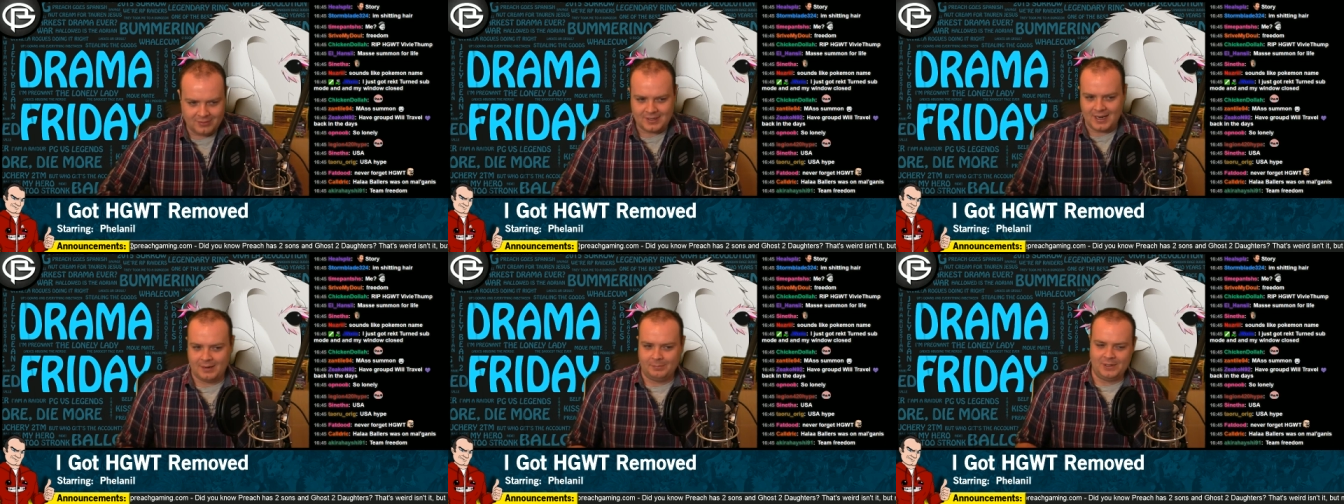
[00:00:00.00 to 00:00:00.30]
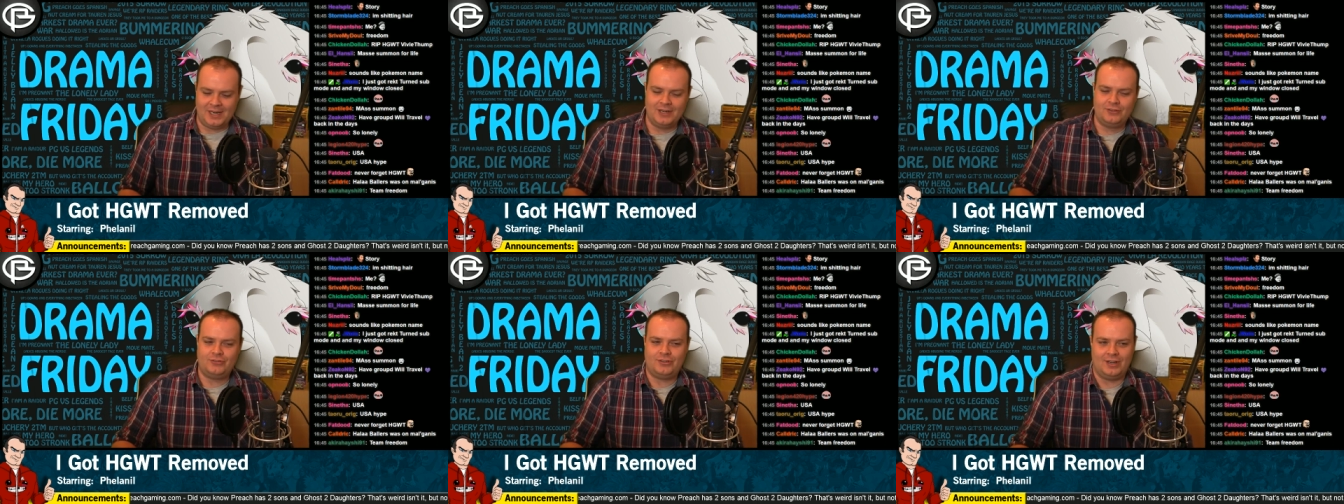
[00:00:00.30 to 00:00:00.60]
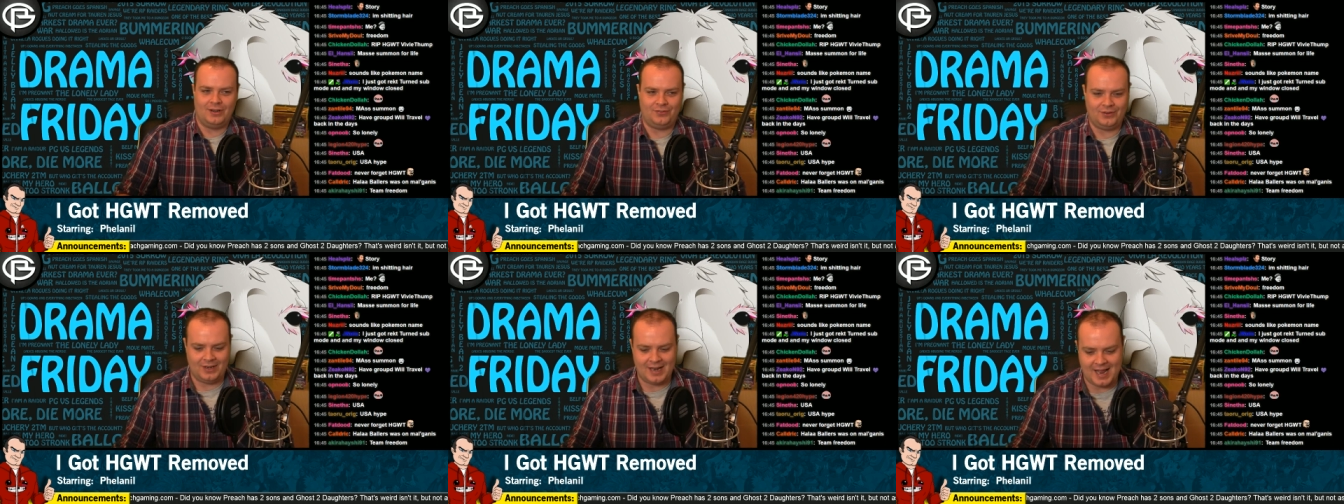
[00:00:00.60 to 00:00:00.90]
I'd be interested
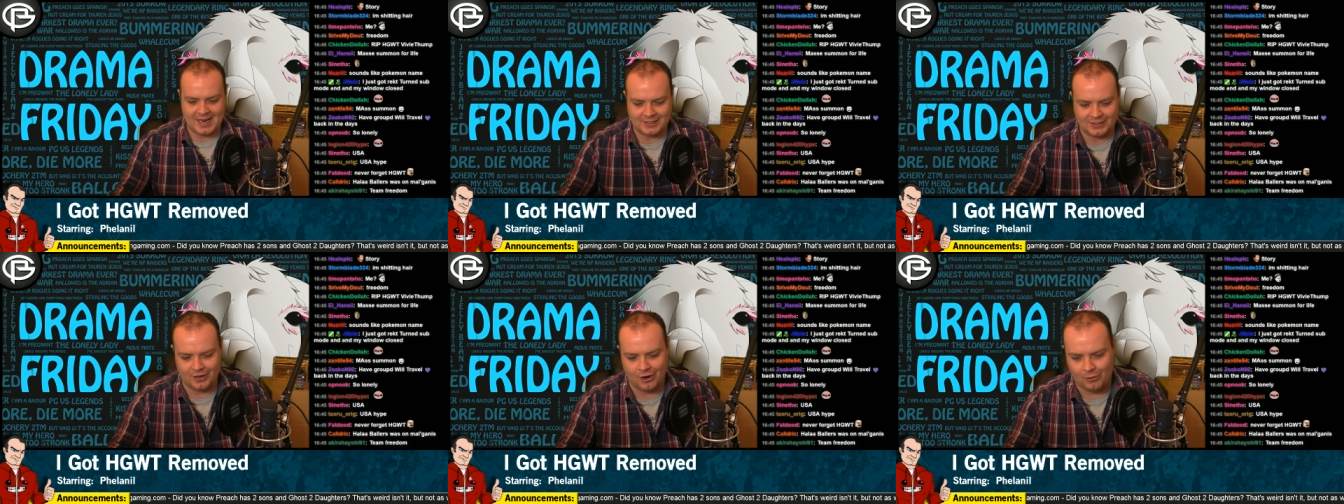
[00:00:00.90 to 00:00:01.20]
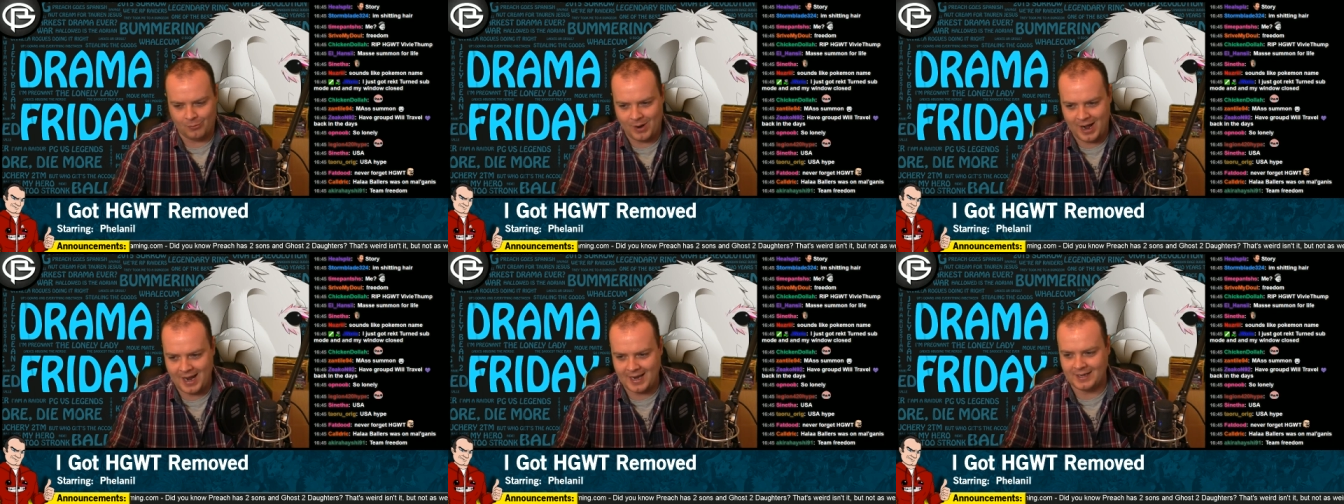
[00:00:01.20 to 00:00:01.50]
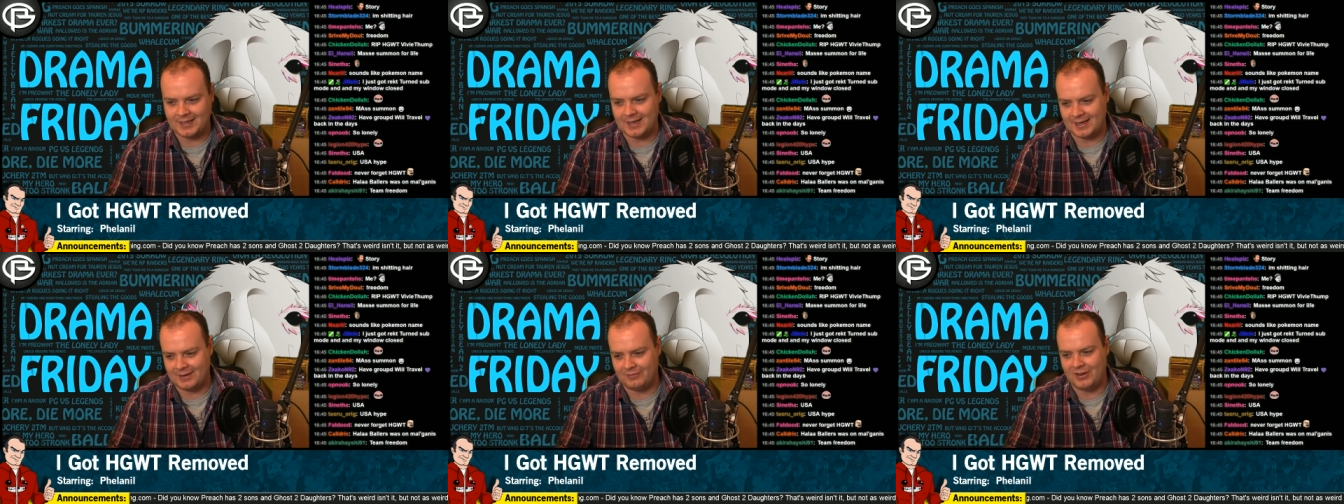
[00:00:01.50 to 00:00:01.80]
if you guys know why it
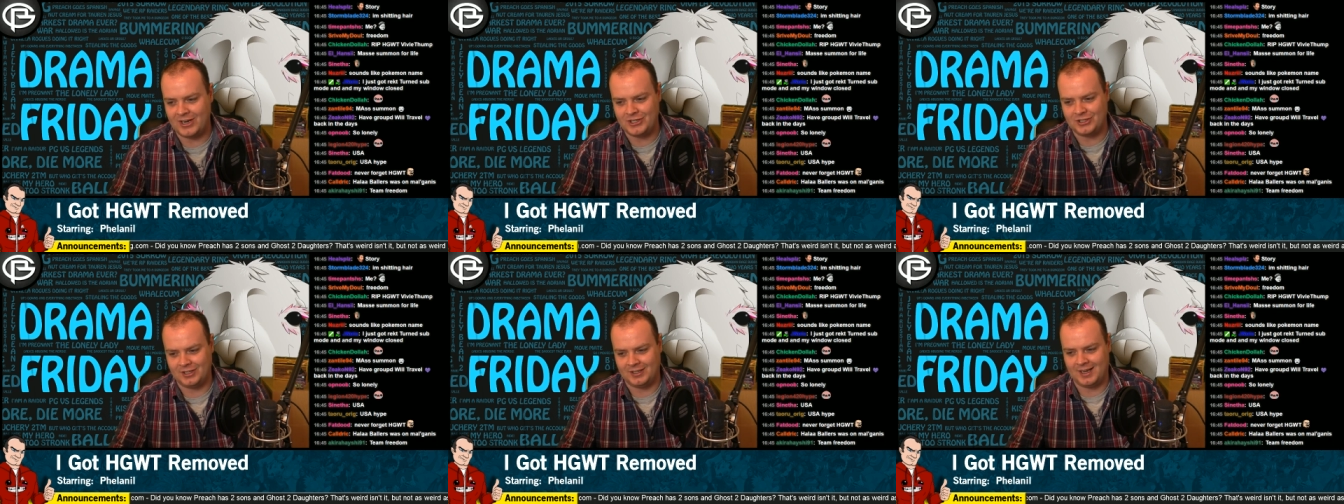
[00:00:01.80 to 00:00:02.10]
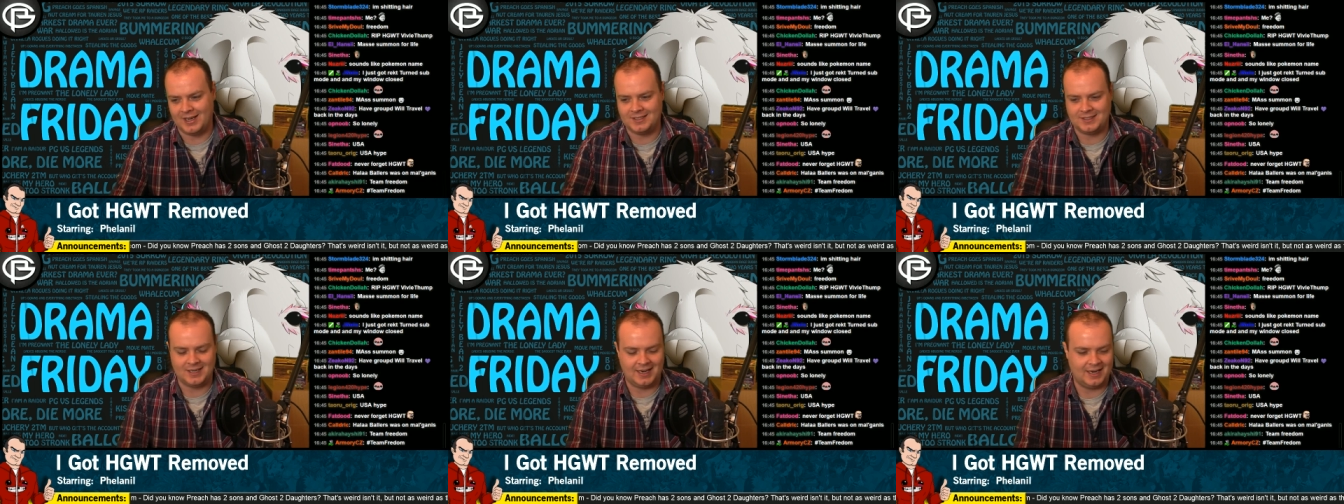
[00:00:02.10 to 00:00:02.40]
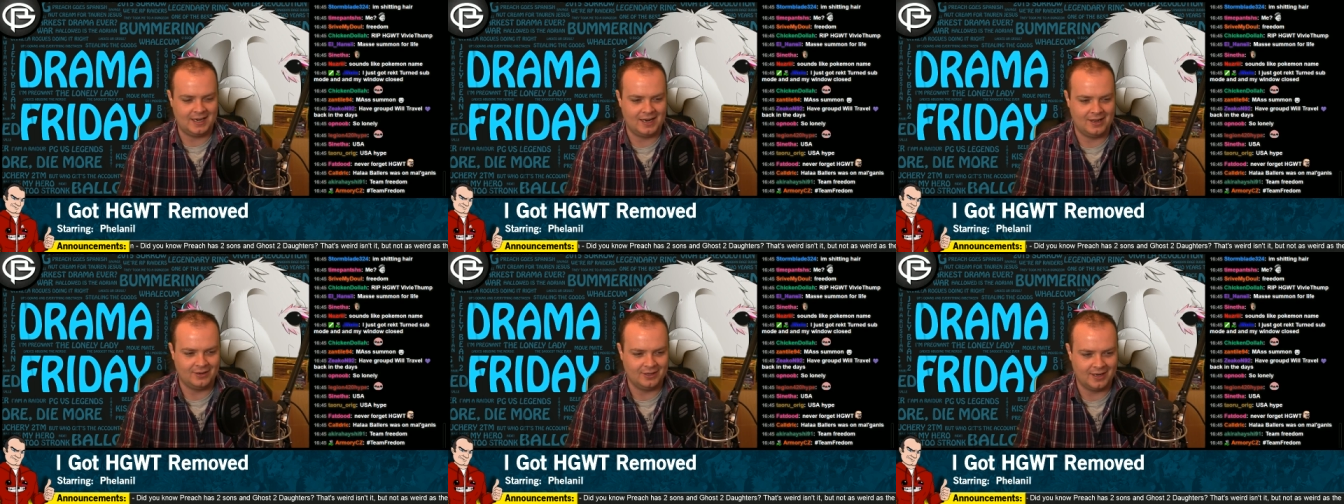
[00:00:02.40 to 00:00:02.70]
did eventually get
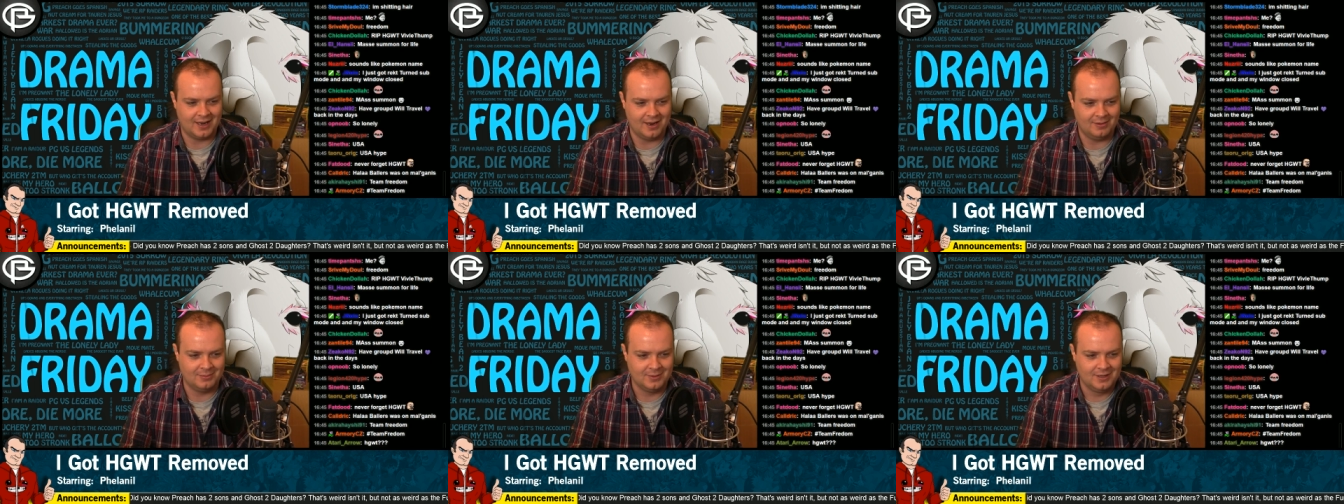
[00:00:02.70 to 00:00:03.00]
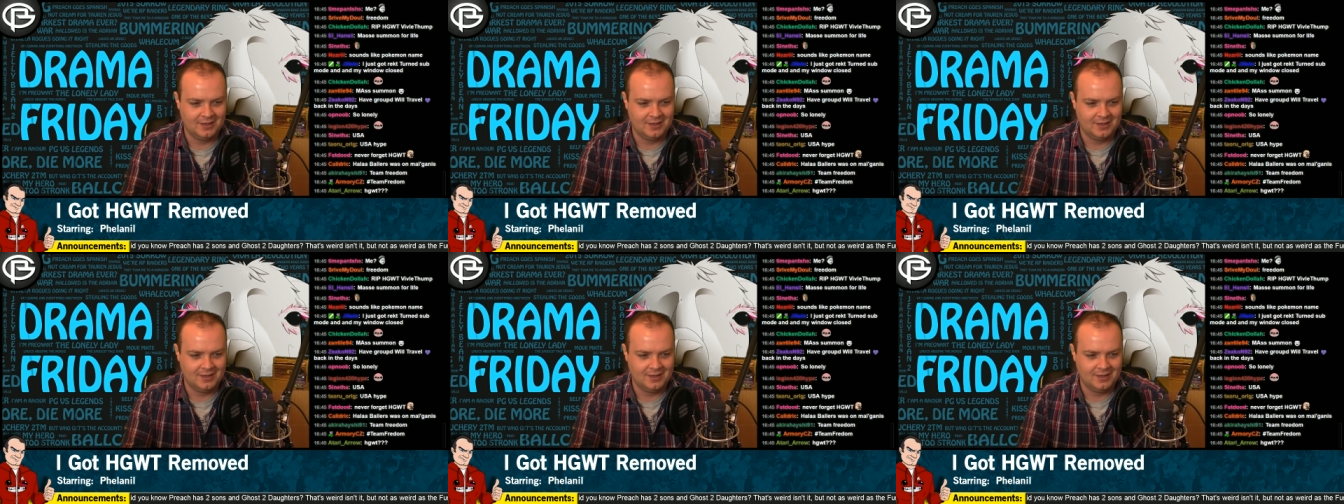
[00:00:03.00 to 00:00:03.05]
taken out of the game.